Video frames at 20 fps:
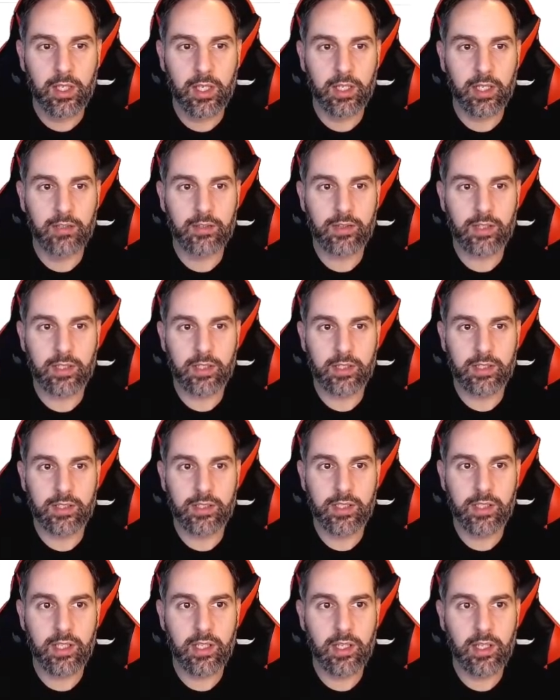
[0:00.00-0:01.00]
and as you can
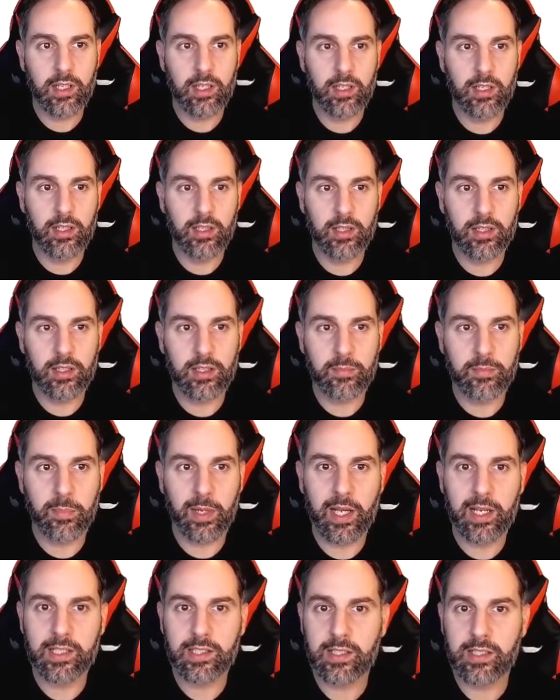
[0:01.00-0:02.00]
see in the
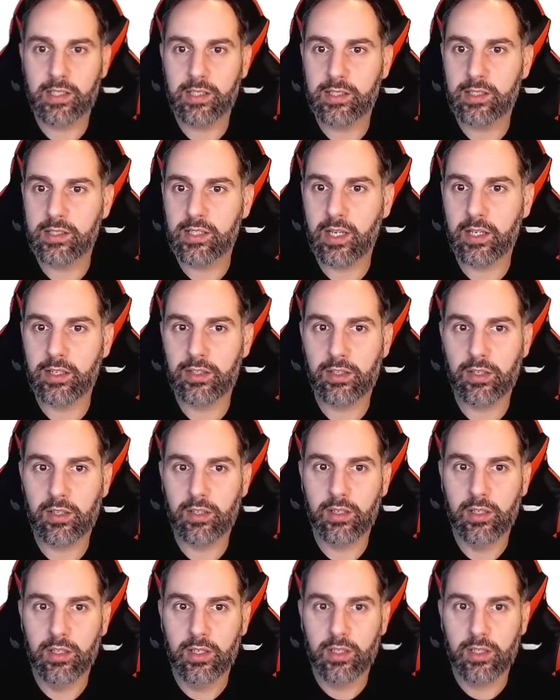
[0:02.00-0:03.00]
pricing
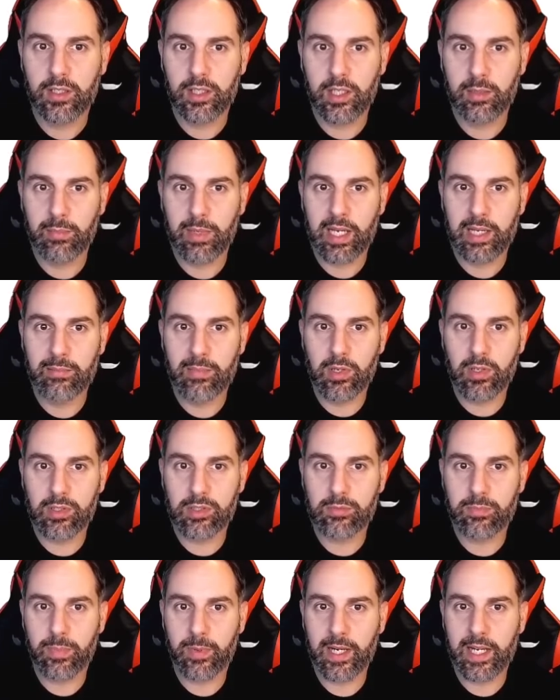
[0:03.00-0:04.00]
section, the Buy
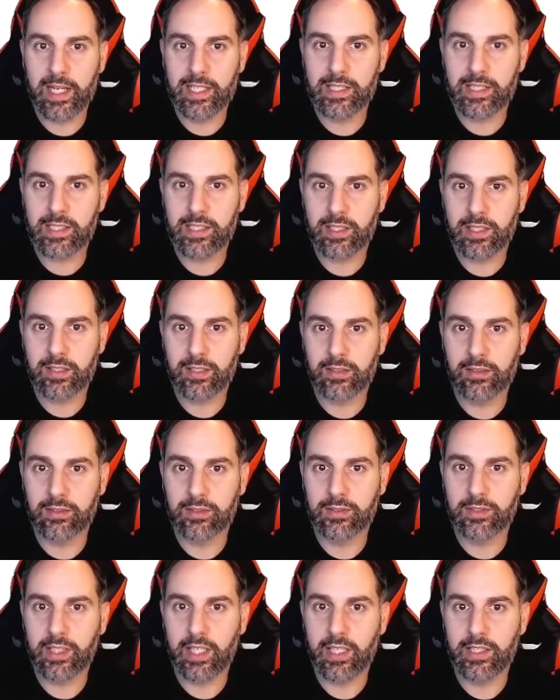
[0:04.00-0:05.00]
Box price
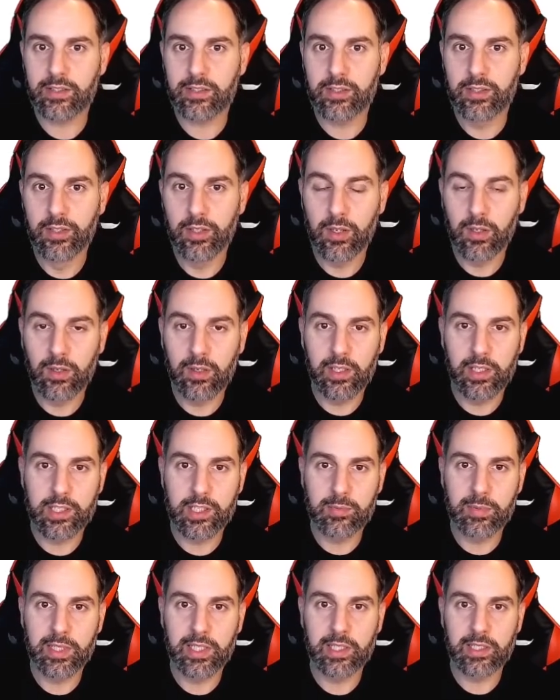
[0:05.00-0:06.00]
contains no
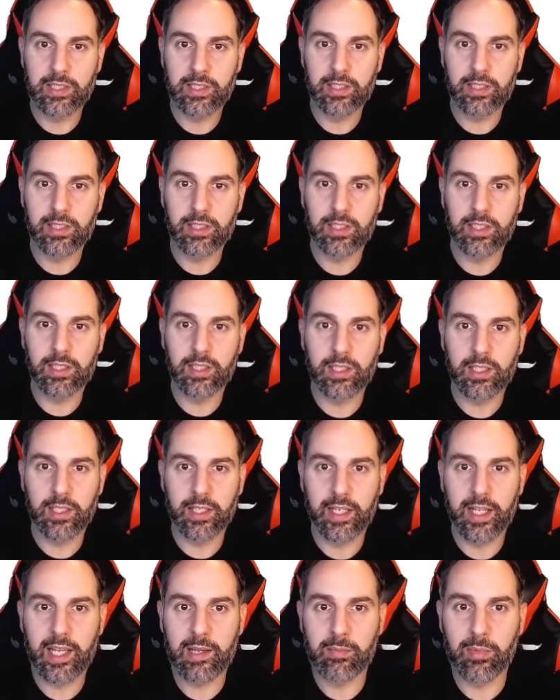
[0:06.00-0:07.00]
eligibility
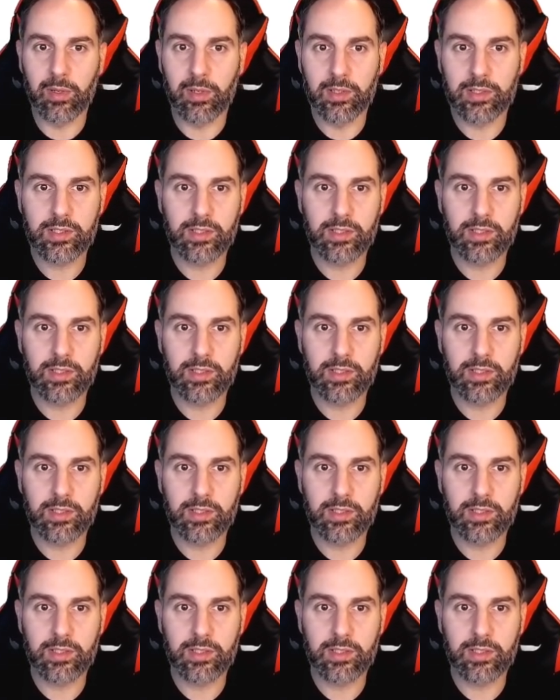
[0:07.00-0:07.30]
label.